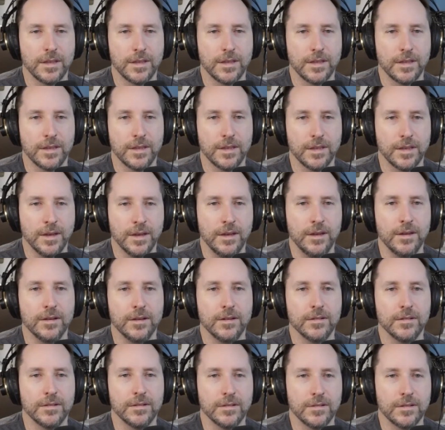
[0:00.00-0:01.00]

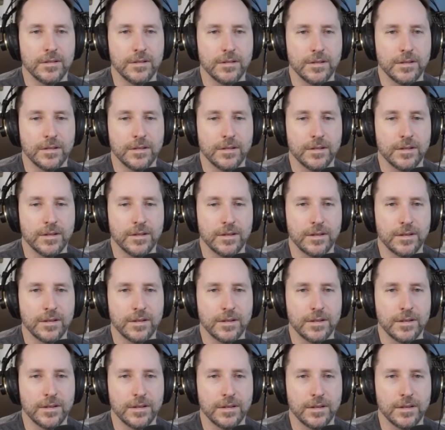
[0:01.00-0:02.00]

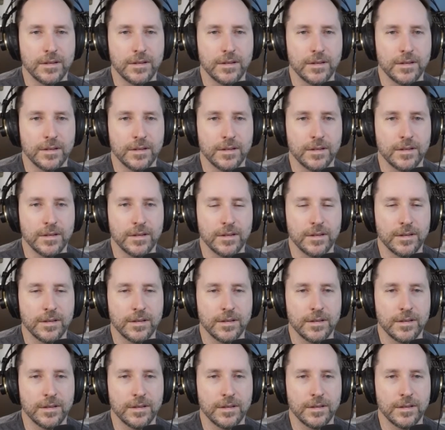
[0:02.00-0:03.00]

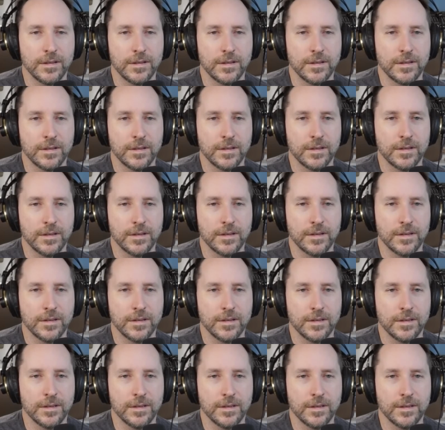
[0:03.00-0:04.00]

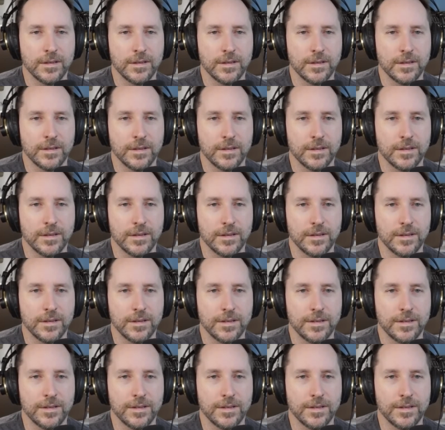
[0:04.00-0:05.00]

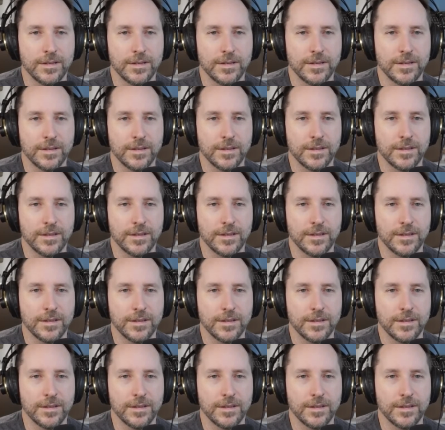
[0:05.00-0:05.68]
The person shown says nothing.